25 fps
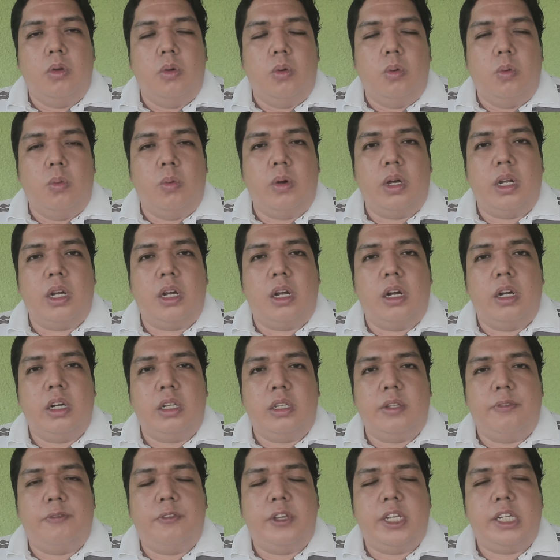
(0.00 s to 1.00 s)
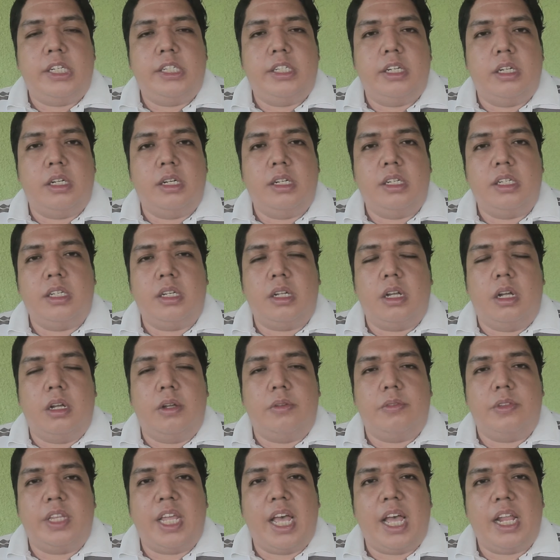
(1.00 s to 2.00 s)
What are the features
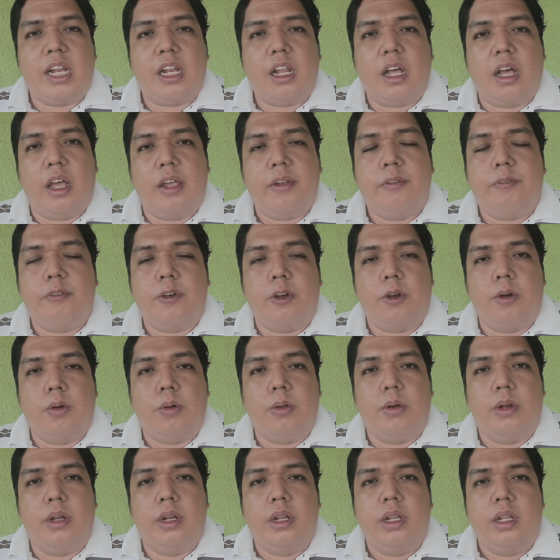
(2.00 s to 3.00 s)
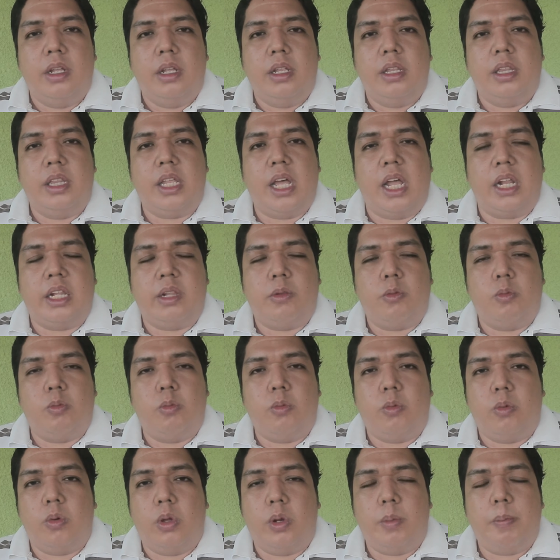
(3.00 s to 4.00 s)
of that iPhone that
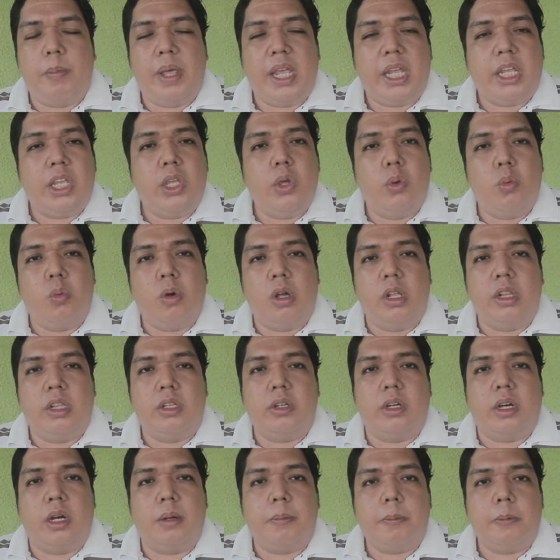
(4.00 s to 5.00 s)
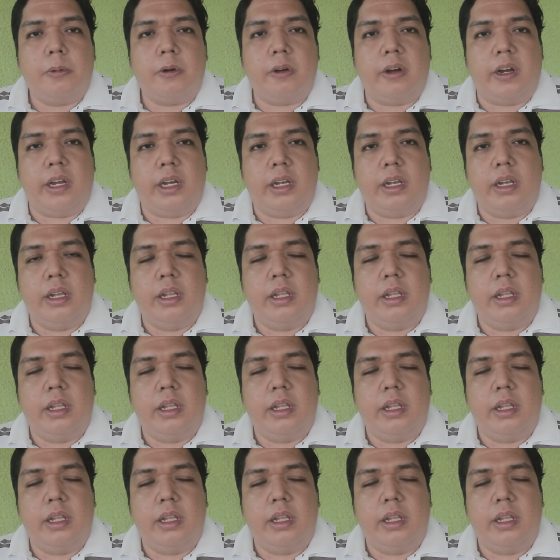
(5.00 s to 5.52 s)
would make you want to upgrade?